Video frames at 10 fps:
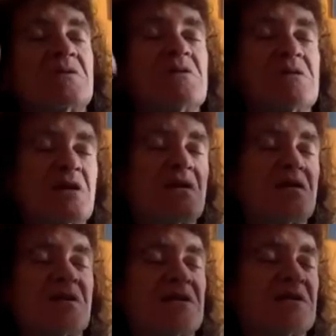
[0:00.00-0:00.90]

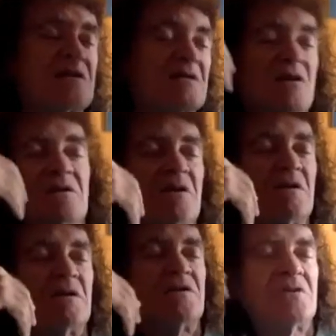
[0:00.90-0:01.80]
things as
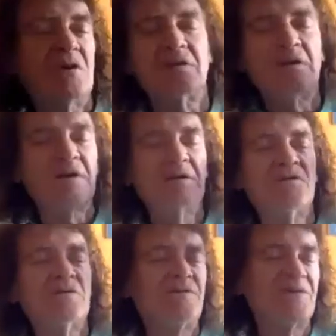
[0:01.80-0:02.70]
external, internal,
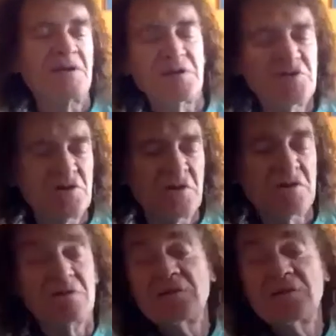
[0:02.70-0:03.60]

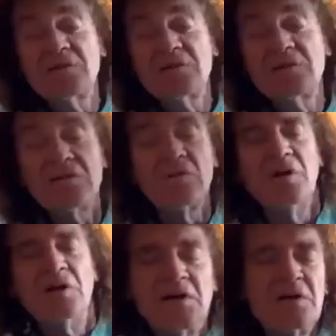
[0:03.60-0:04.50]
unification. So
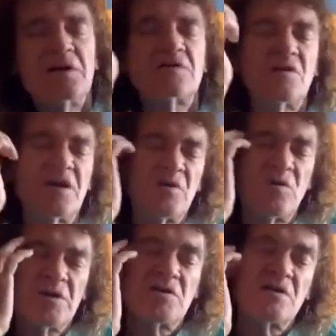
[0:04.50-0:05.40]
it's a language
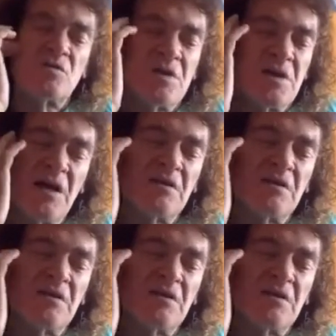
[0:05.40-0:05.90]
that we can